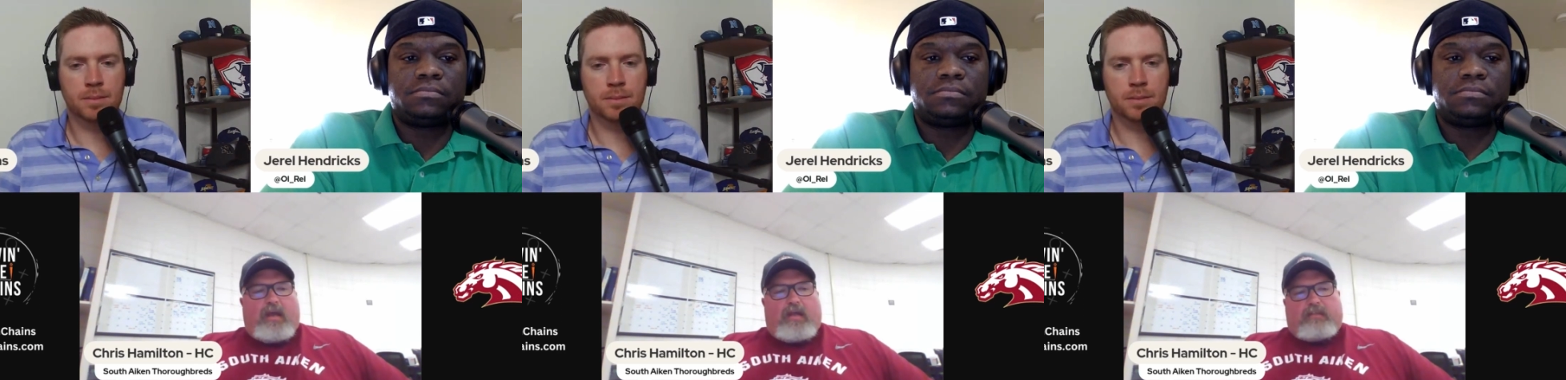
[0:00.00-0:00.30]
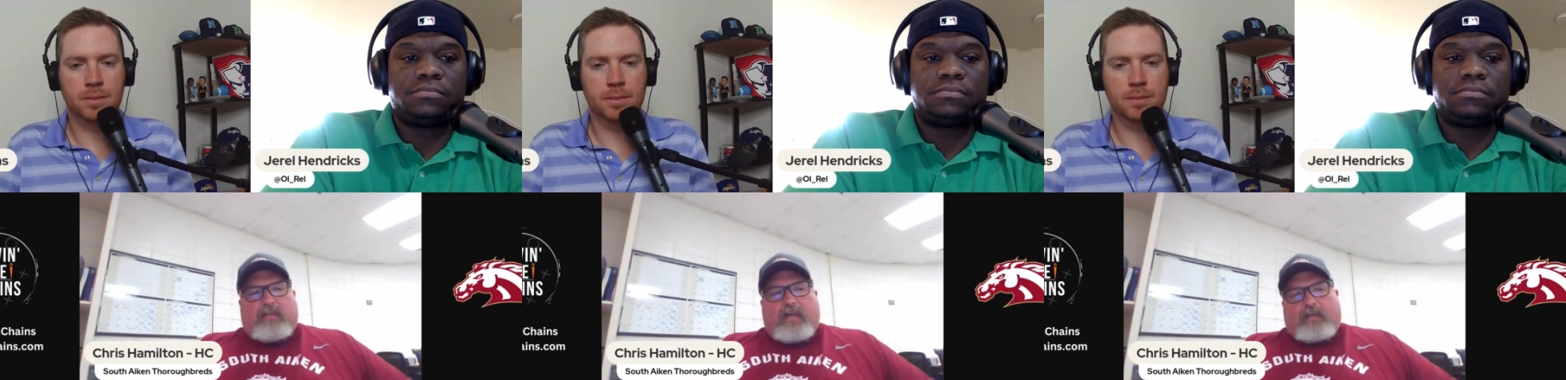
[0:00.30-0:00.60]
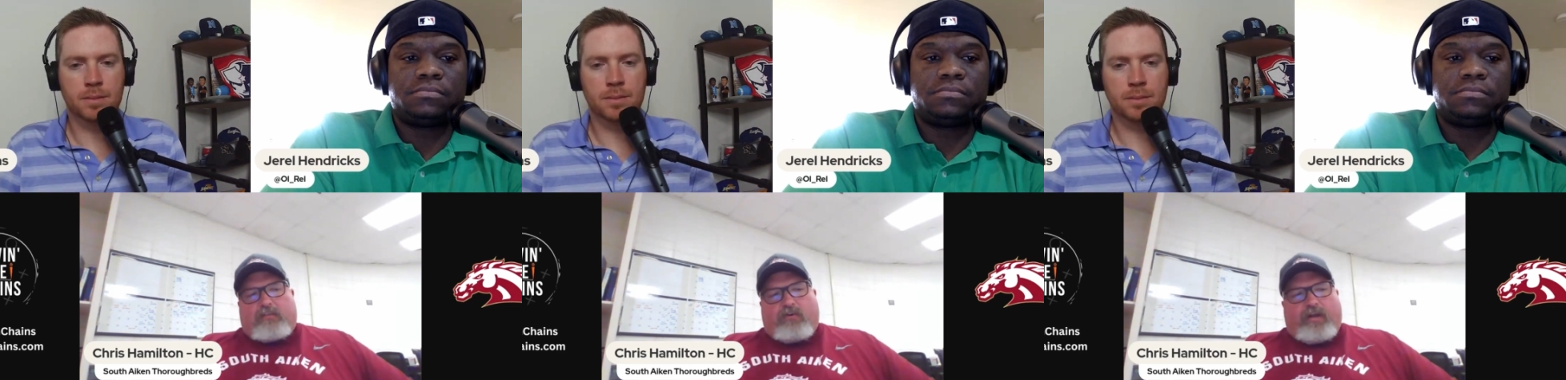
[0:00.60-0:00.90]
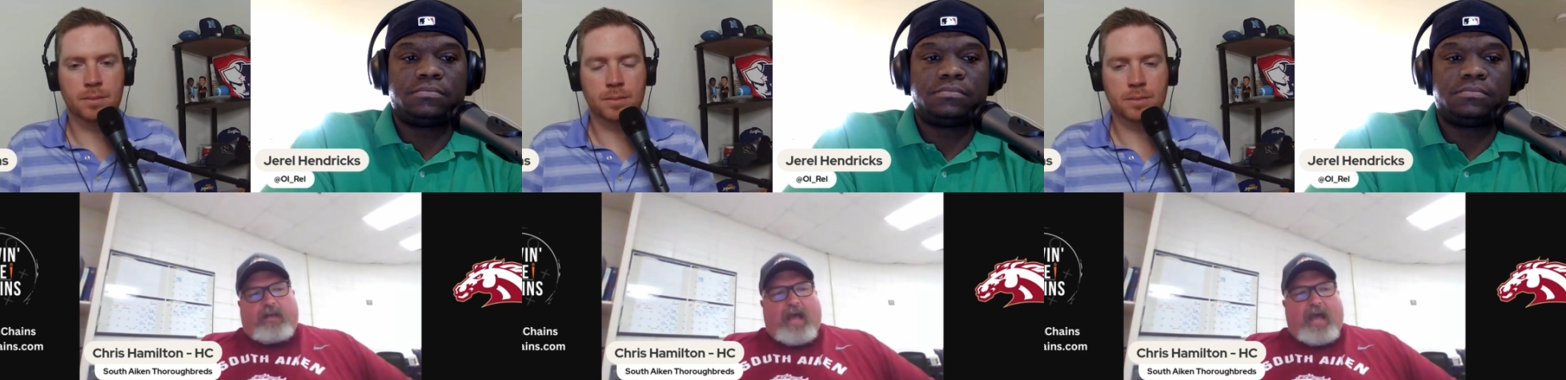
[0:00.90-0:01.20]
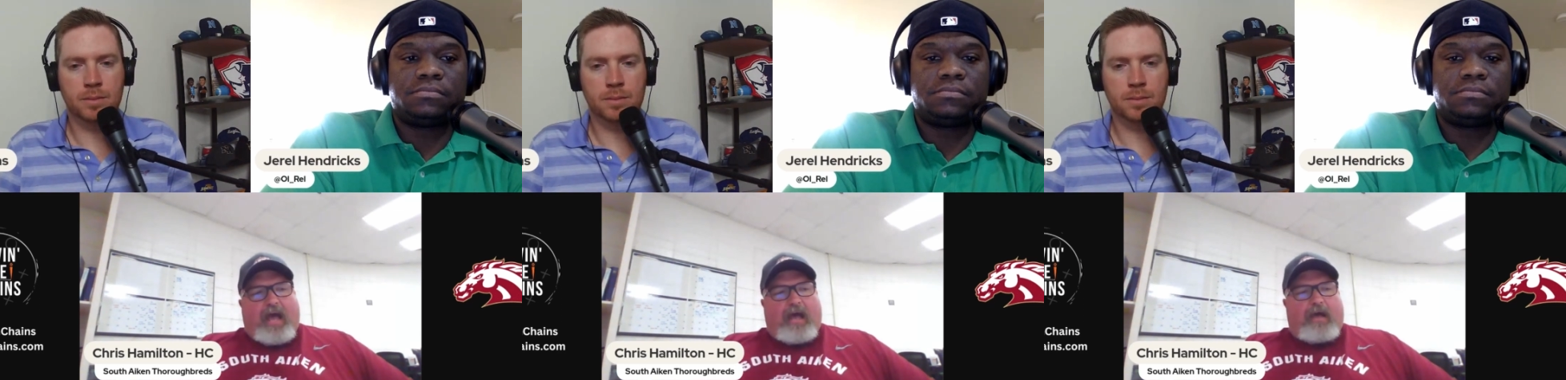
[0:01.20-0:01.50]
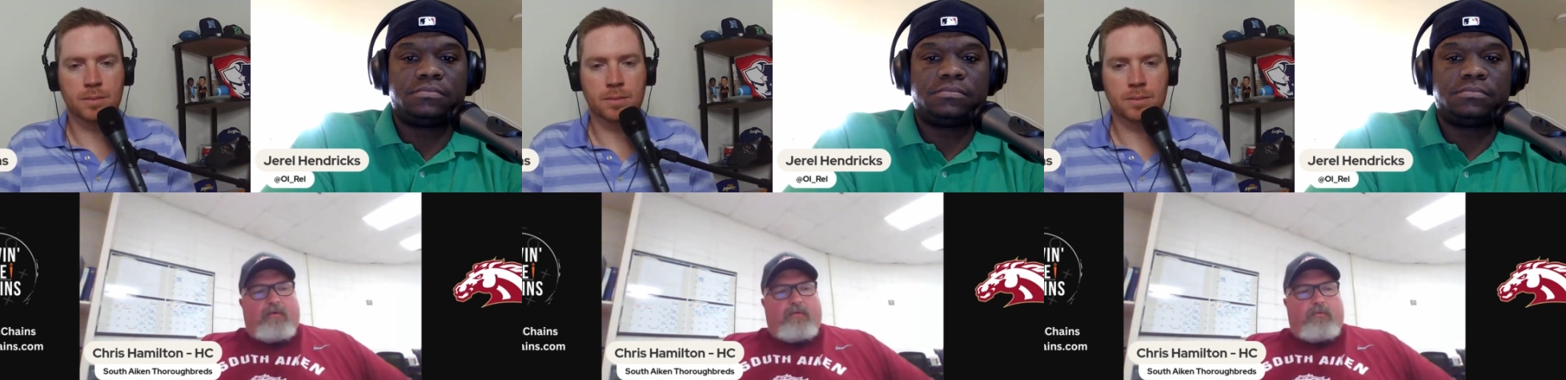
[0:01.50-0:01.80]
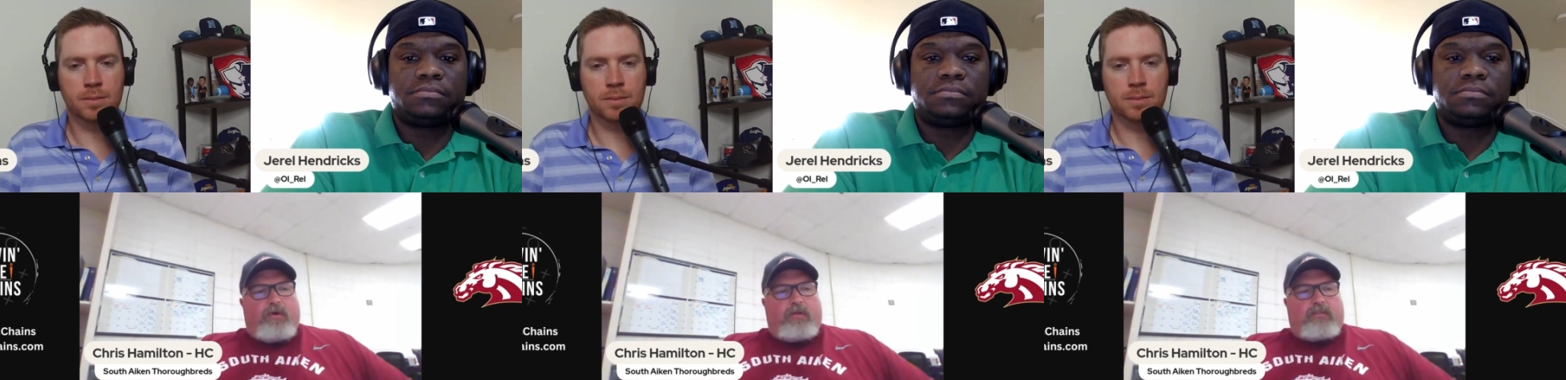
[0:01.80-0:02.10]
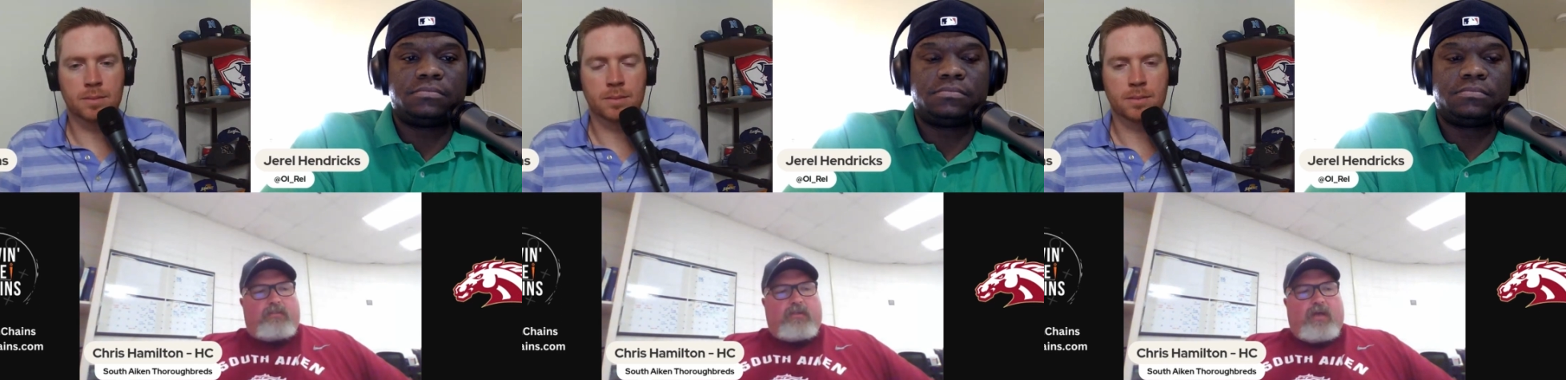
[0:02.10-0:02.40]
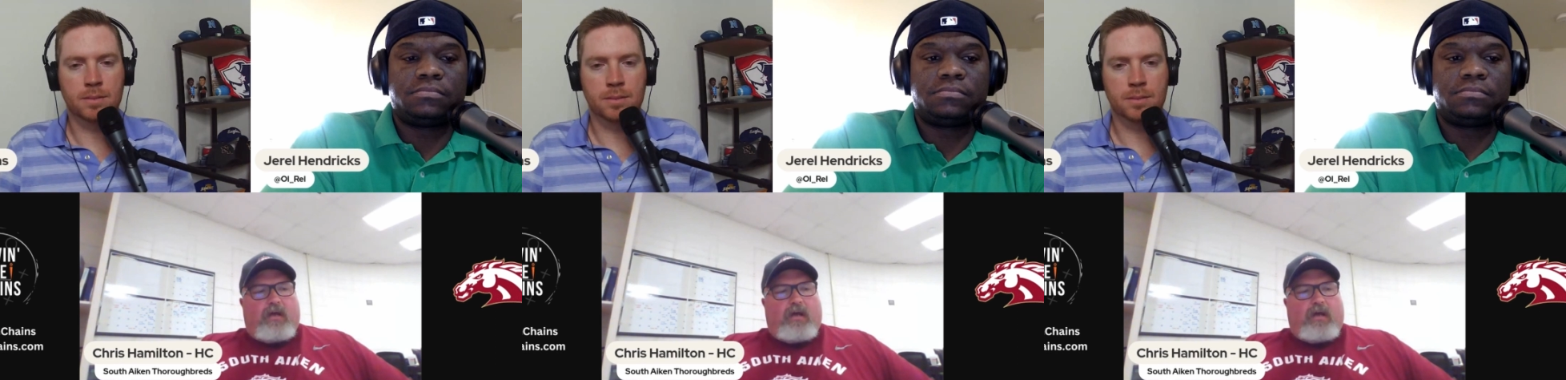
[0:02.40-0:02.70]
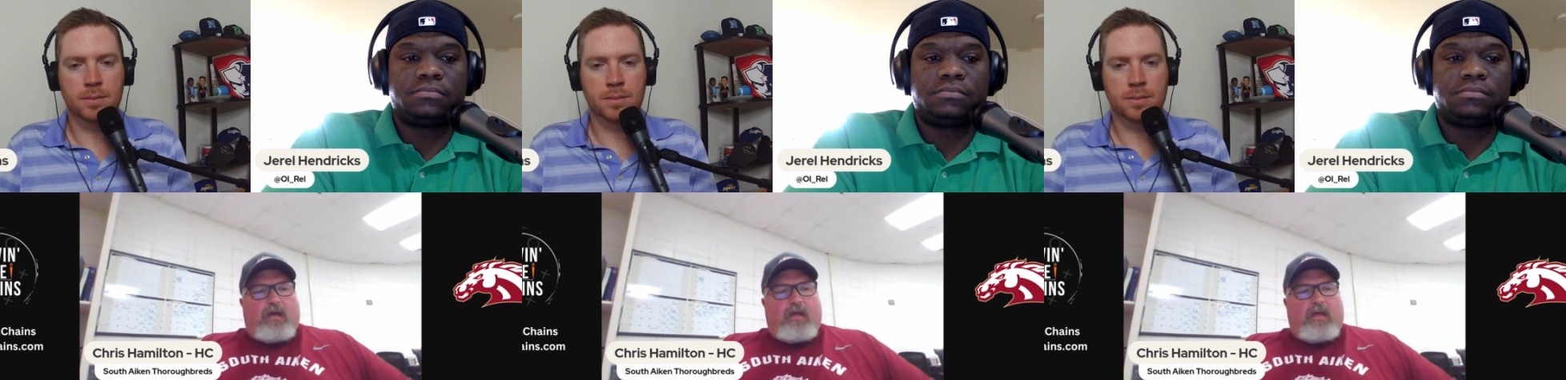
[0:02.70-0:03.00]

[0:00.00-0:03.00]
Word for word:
Speaker 1: and the second string guy was uh,